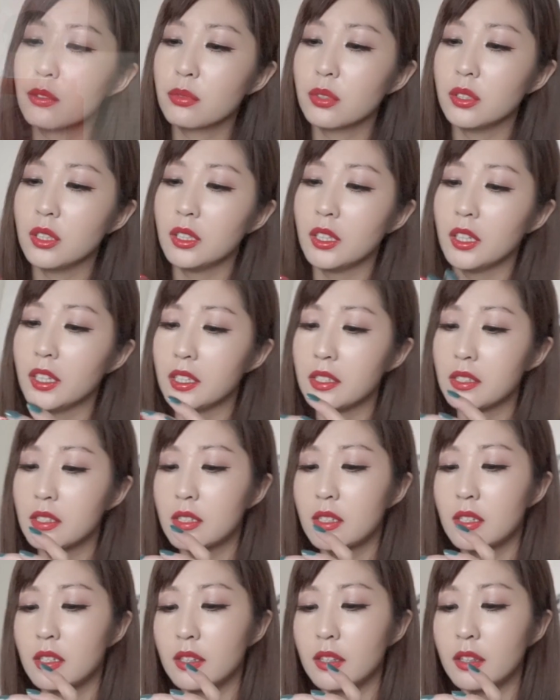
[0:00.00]
are really
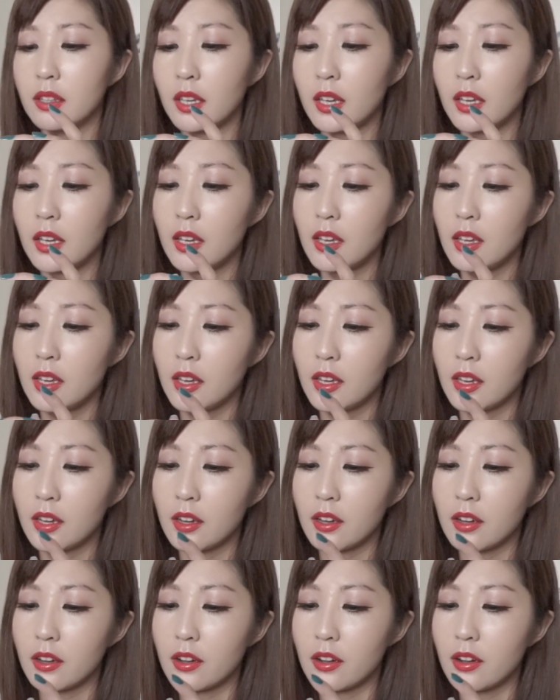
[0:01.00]
nice. They
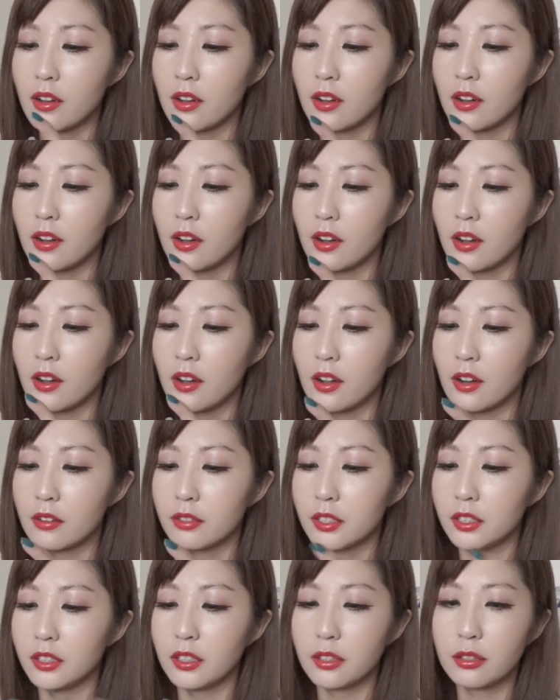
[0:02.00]
are
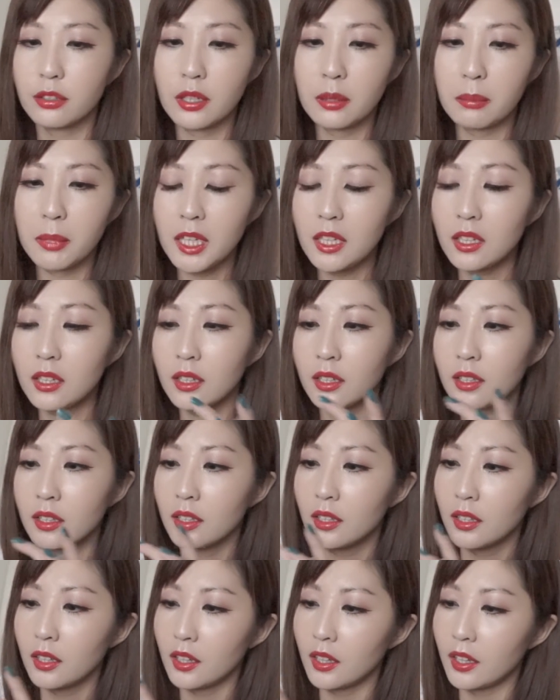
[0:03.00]
really creamy
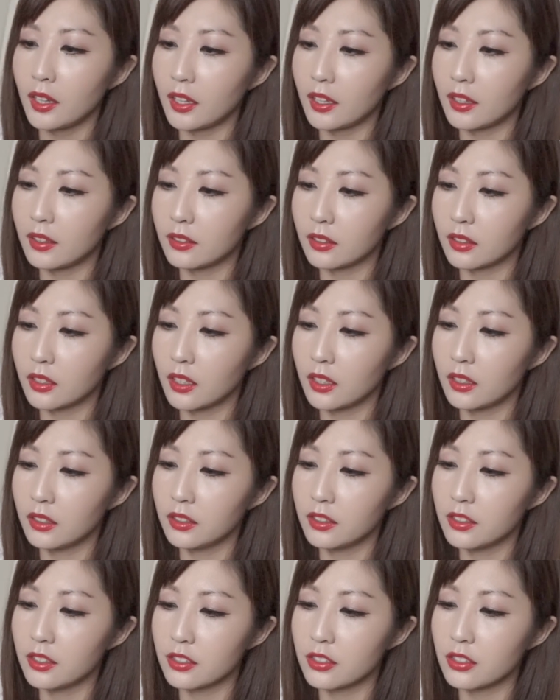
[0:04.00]
and the
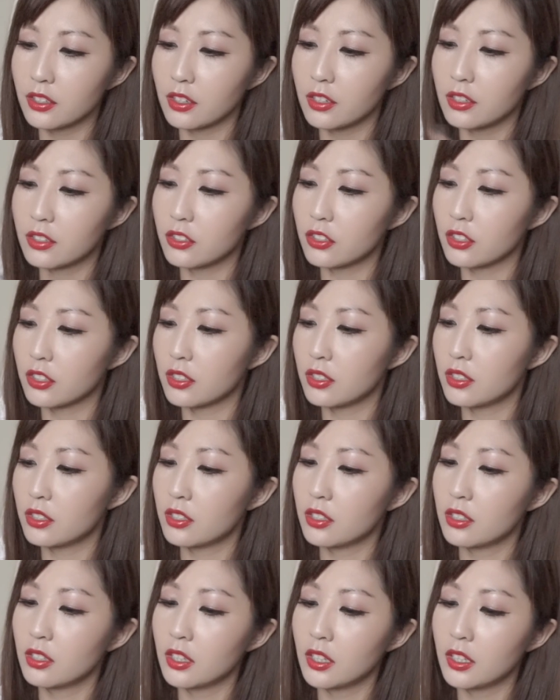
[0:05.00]
colors are
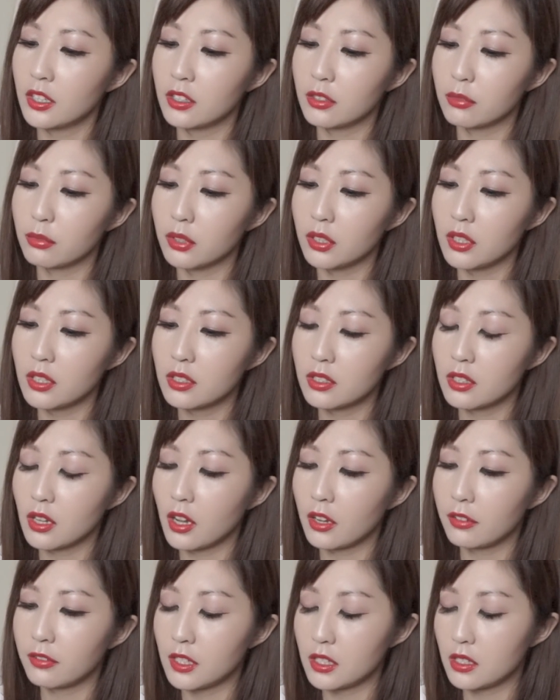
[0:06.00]
just, they're really
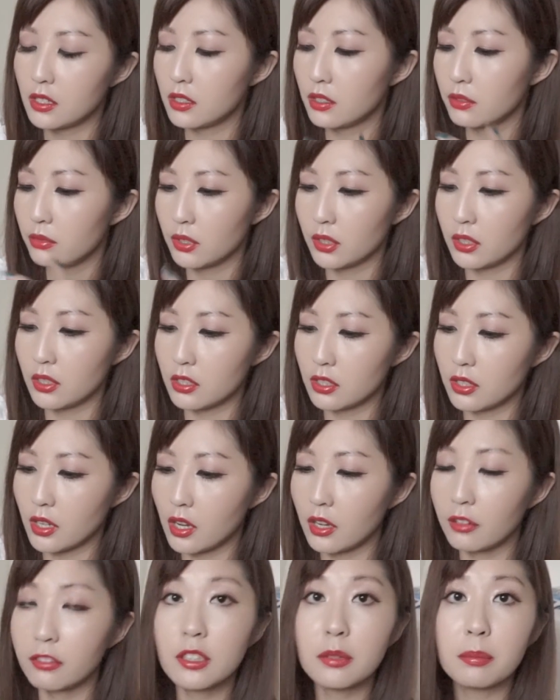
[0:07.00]
soft. This is a really
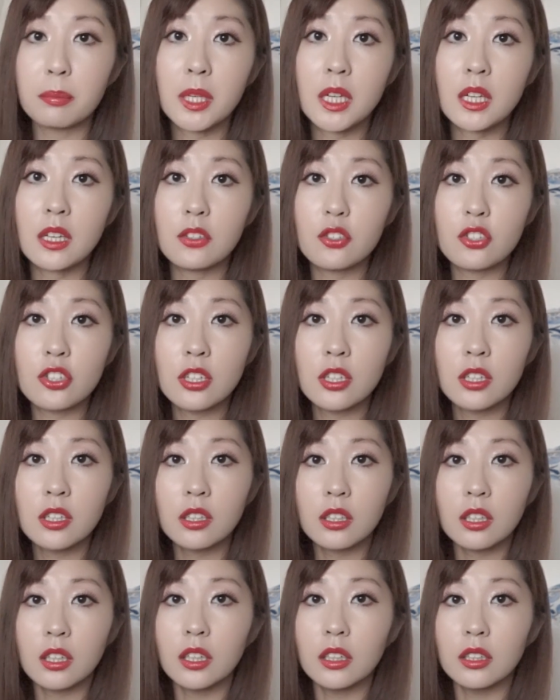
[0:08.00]
soft peach
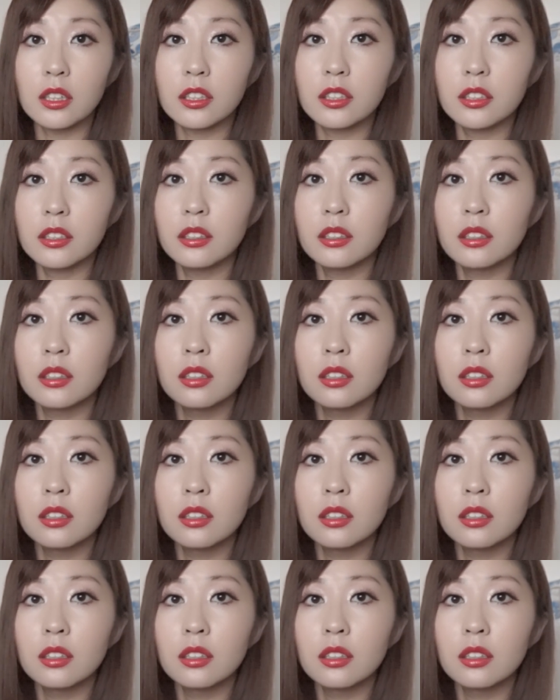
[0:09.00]
color,